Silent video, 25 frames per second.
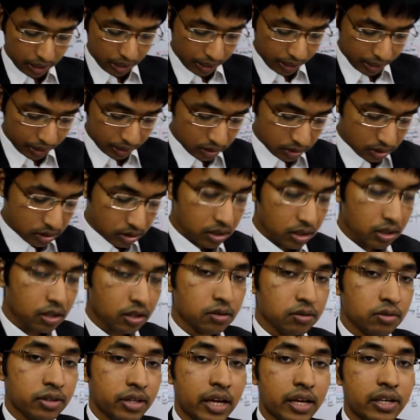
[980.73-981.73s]
and
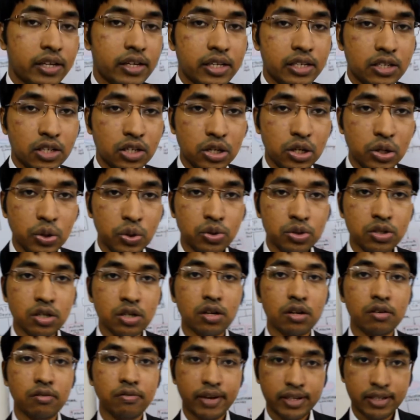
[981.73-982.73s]
they include
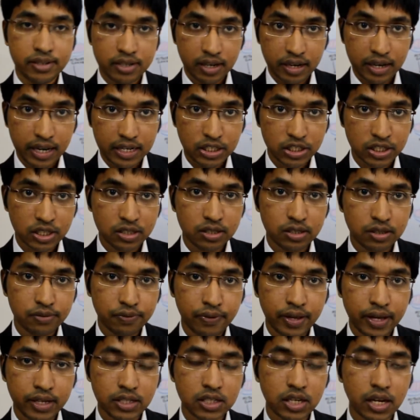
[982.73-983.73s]
ventilation
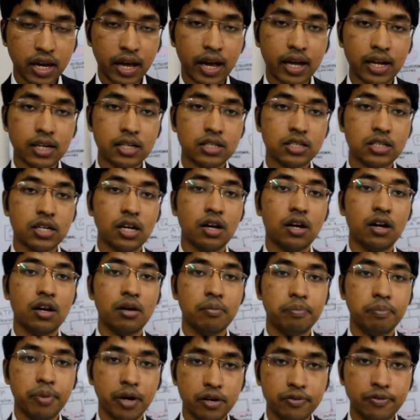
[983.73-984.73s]
defect and
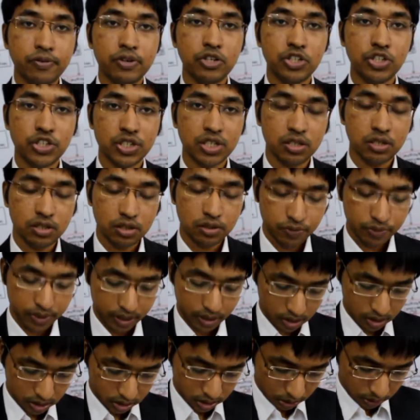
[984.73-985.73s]
perfusion
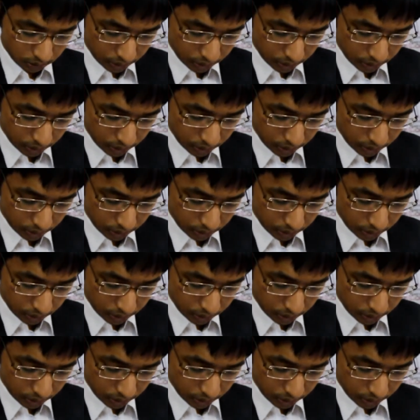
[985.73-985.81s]
defect.